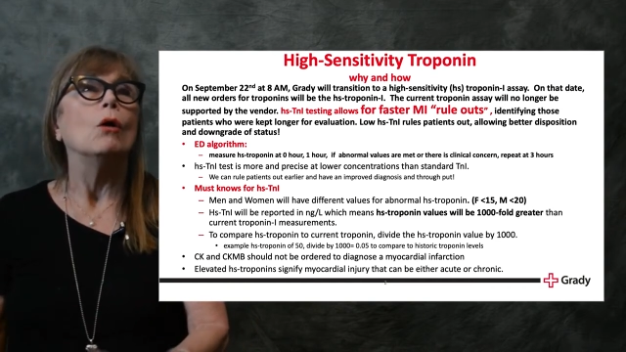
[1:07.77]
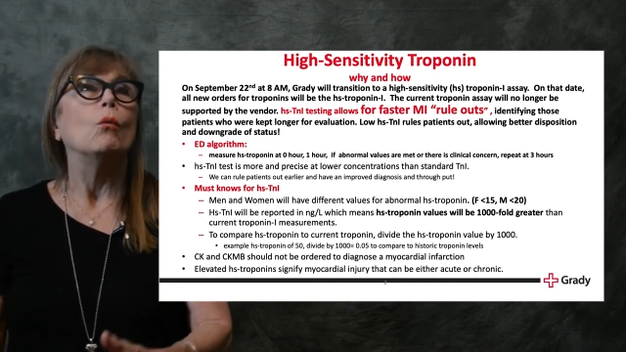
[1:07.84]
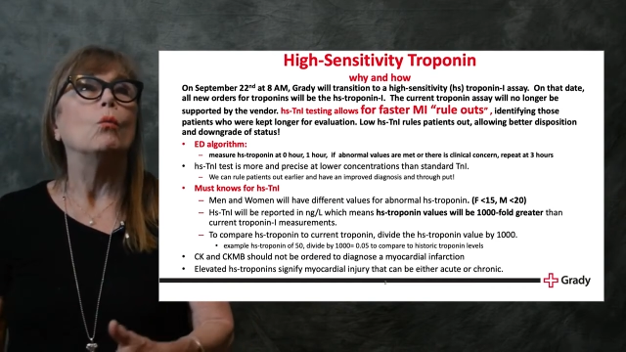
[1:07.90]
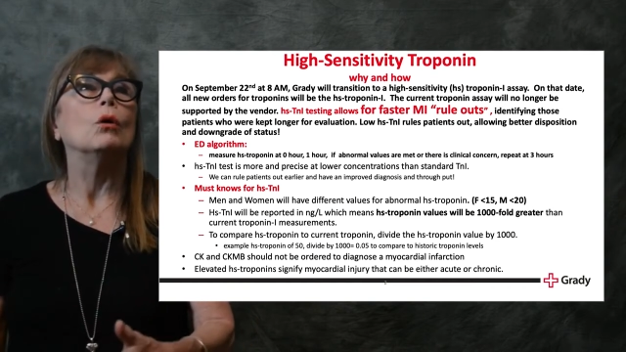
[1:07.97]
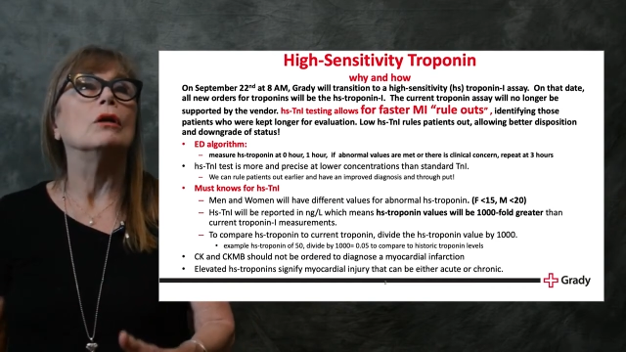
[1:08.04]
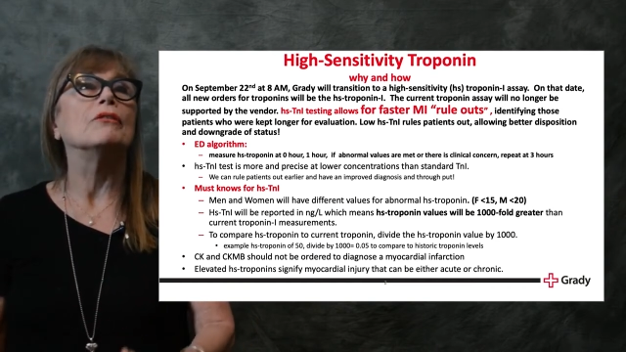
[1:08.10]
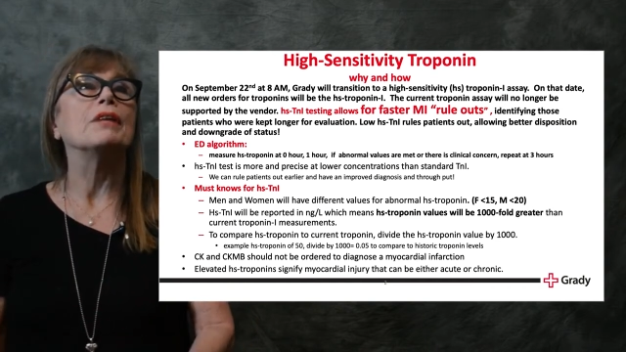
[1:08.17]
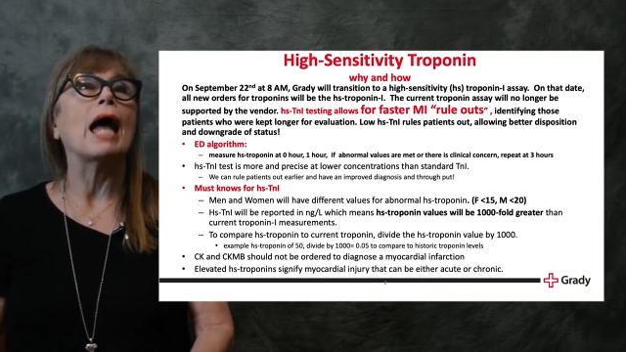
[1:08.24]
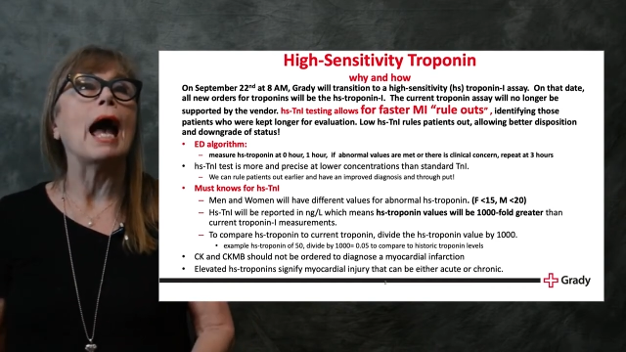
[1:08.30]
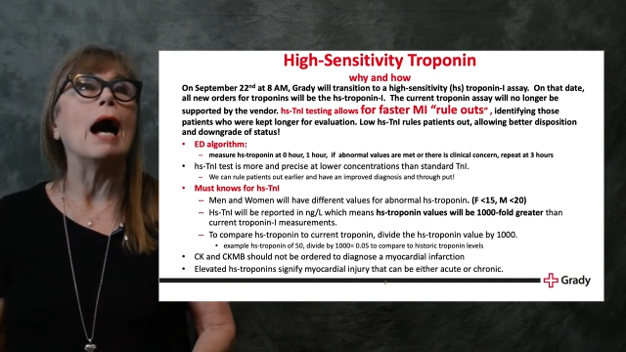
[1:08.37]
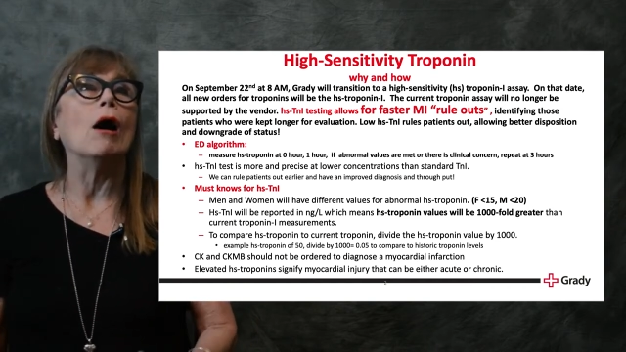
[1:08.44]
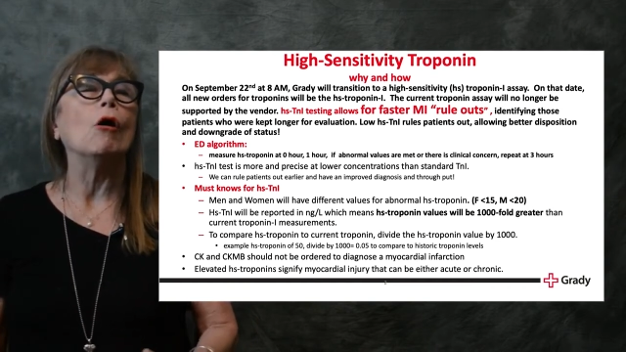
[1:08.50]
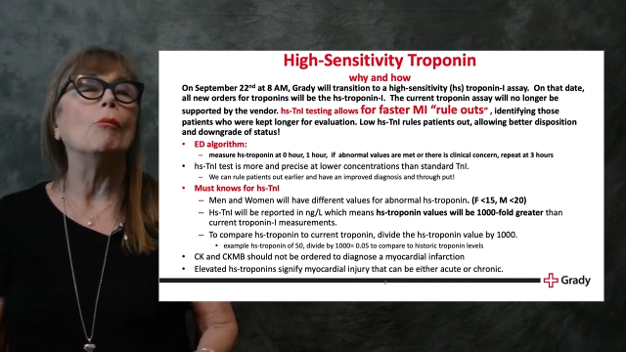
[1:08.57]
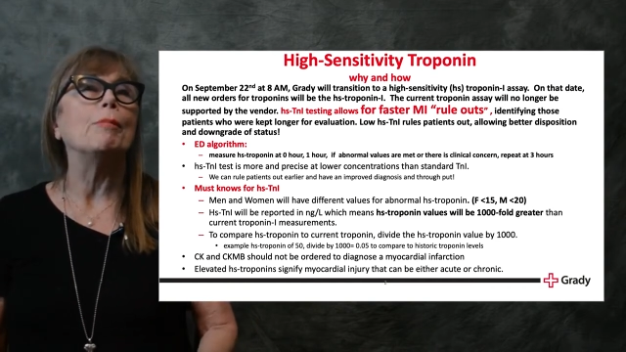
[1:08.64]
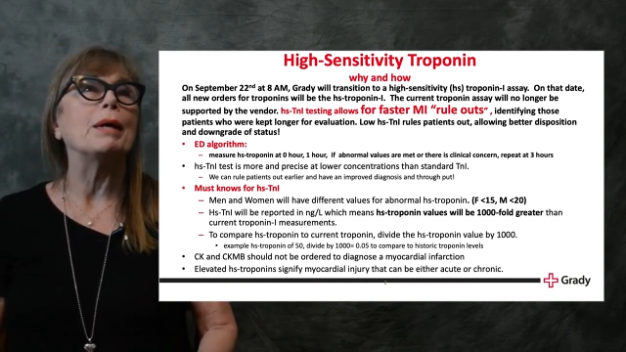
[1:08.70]
will
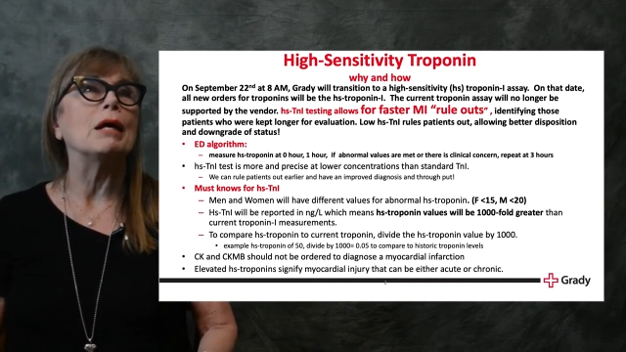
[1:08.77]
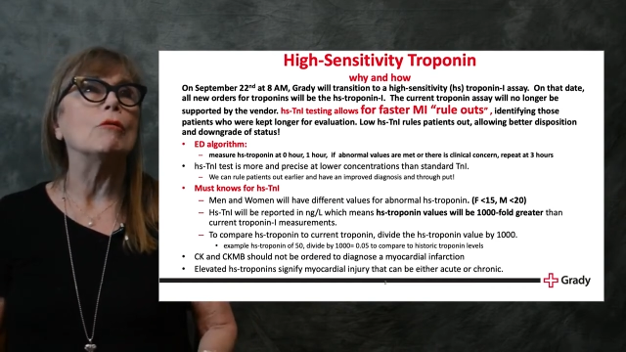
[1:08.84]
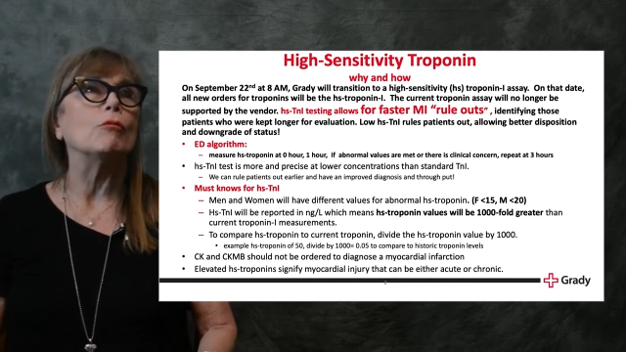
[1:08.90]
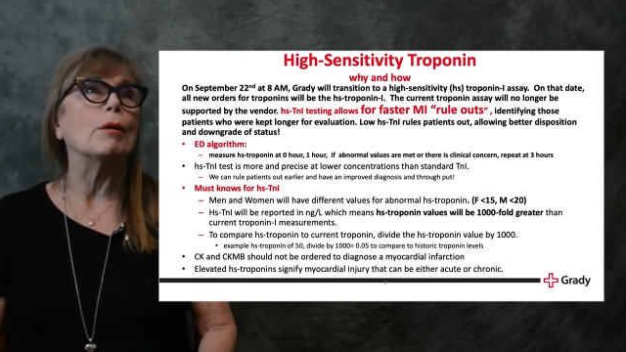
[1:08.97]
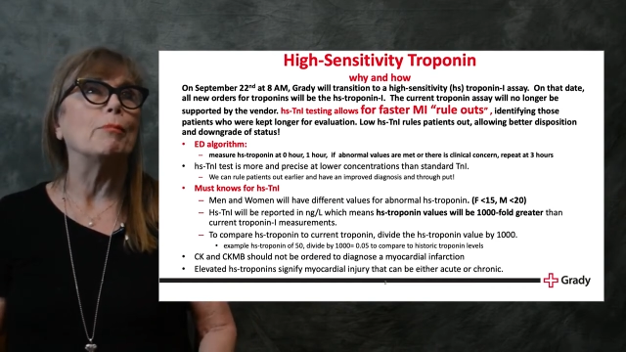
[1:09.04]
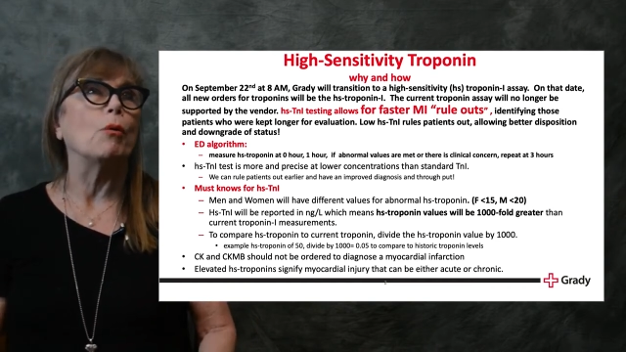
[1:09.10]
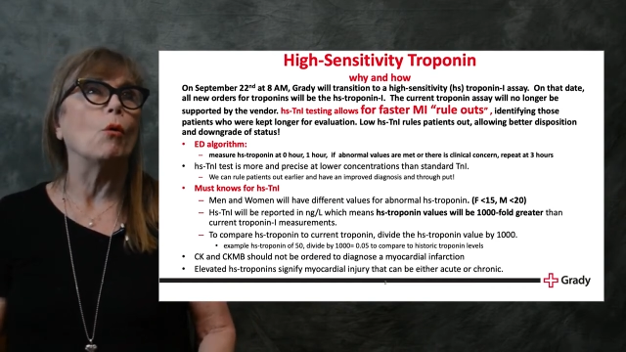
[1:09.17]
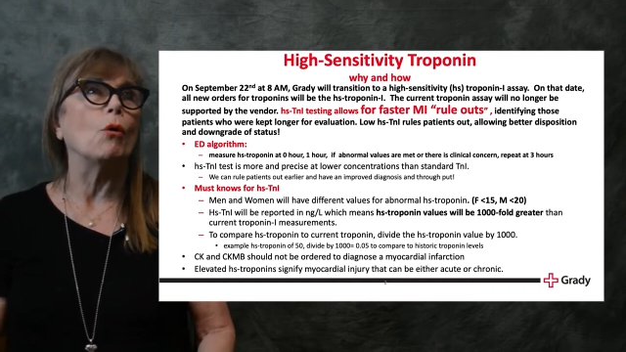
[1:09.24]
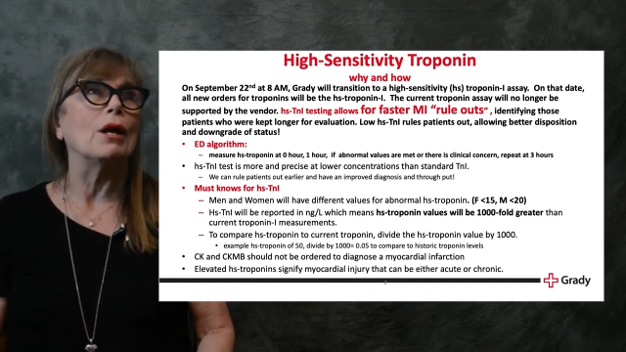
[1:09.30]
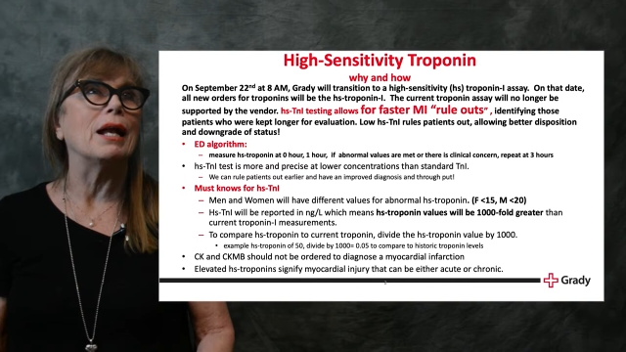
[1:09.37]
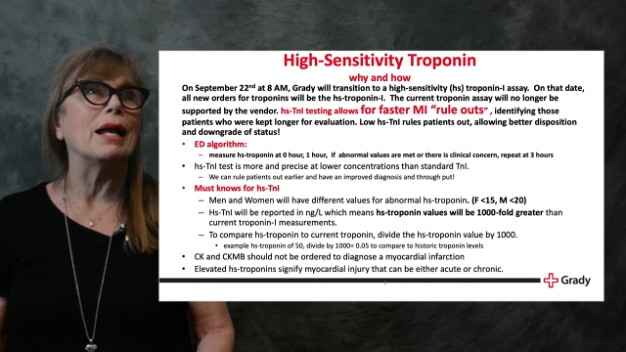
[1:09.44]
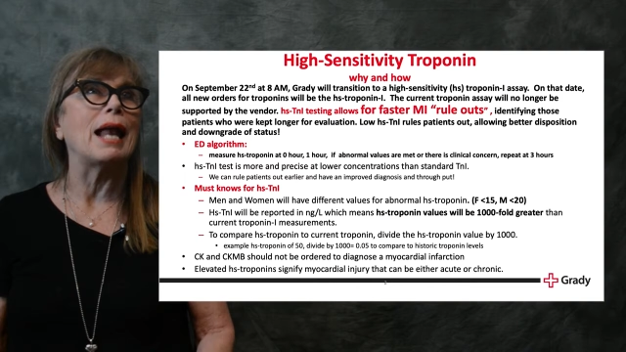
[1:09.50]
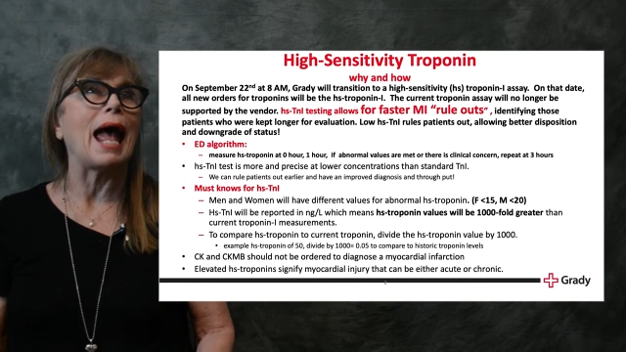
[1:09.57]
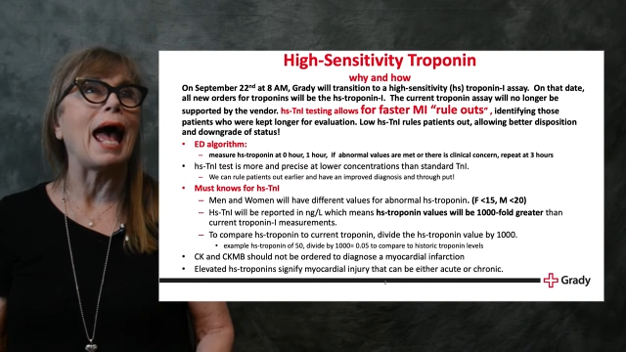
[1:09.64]
now be reported